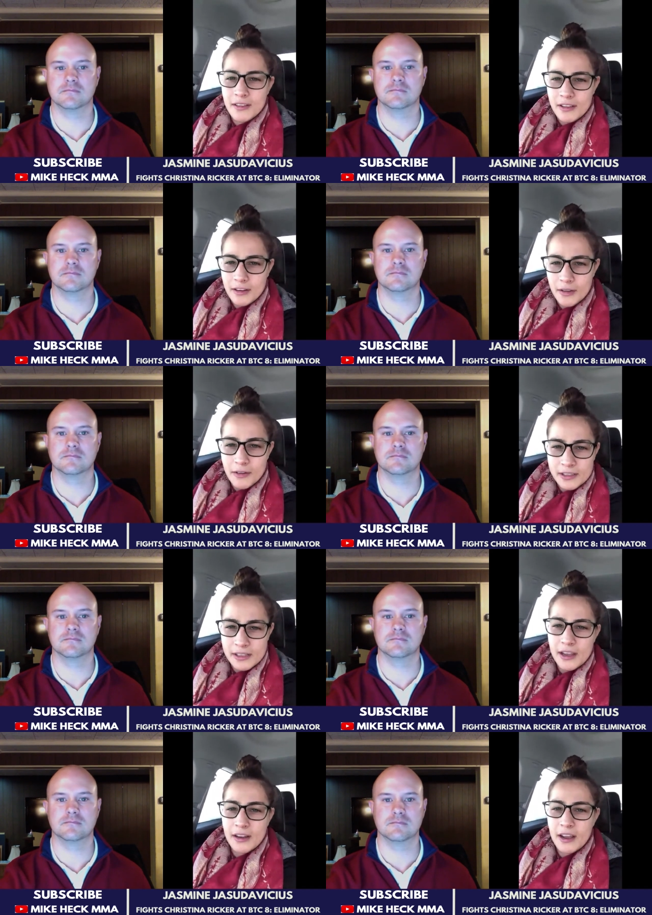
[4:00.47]
Speaker 1: they're the ones
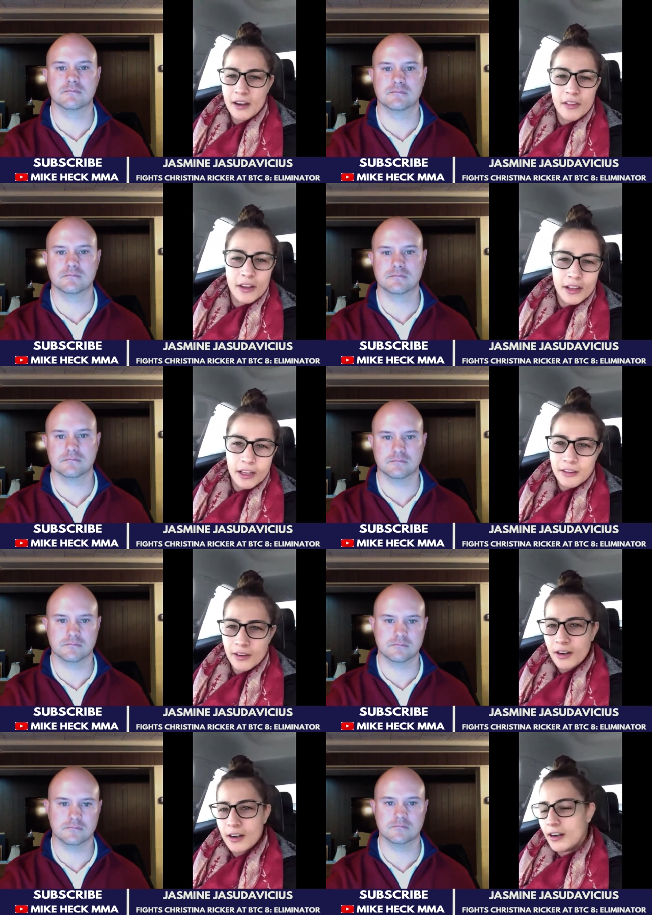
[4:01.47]
that kind of look into
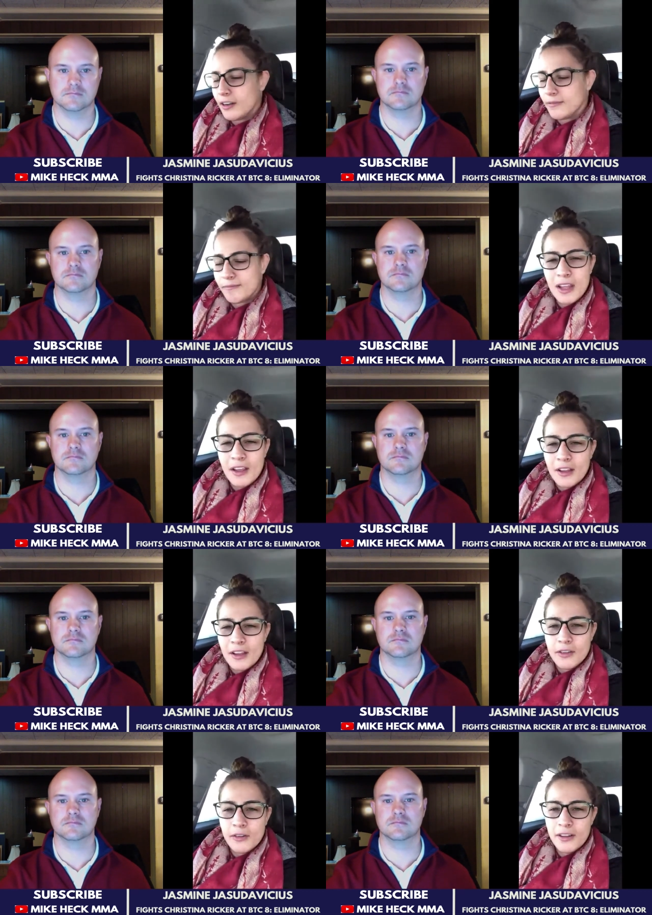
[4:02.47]
her and
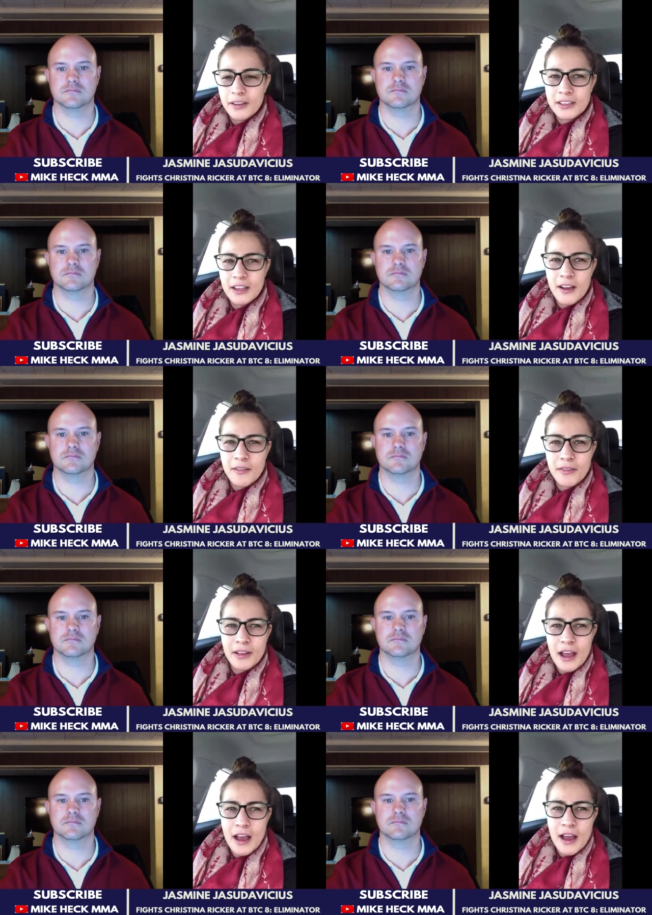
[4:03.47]
do all this stuff,
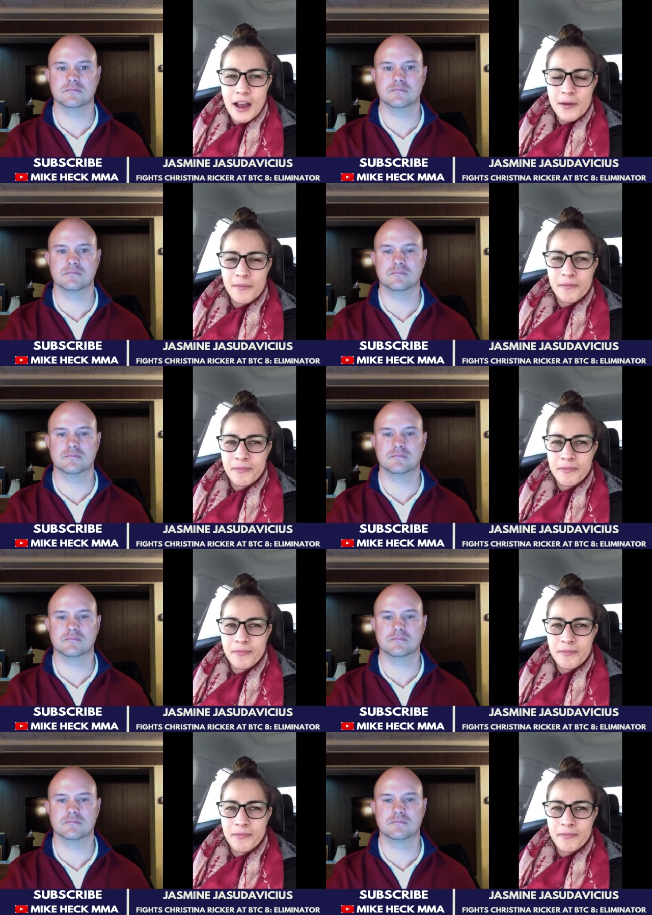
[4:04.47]
um,